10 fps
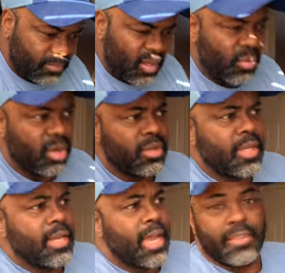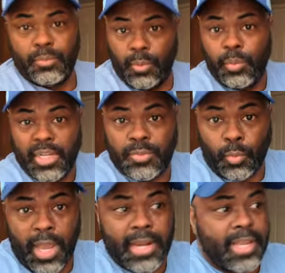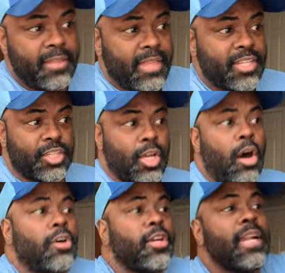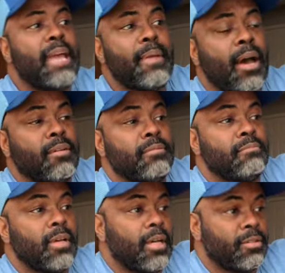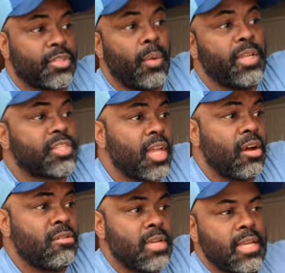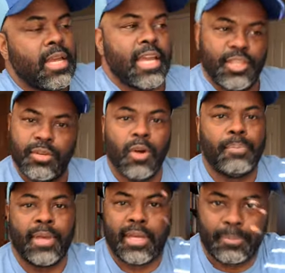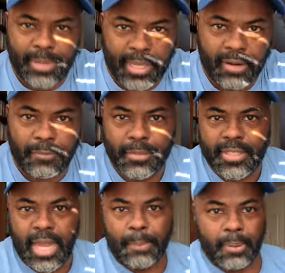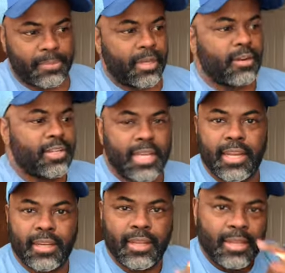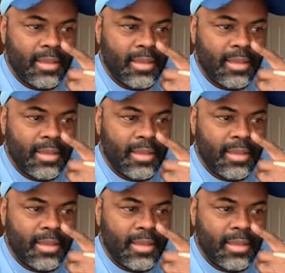Well, and then when it's ready, they just call your name out, so and so, and you go pick up, pick it up from the top up there, and you get it.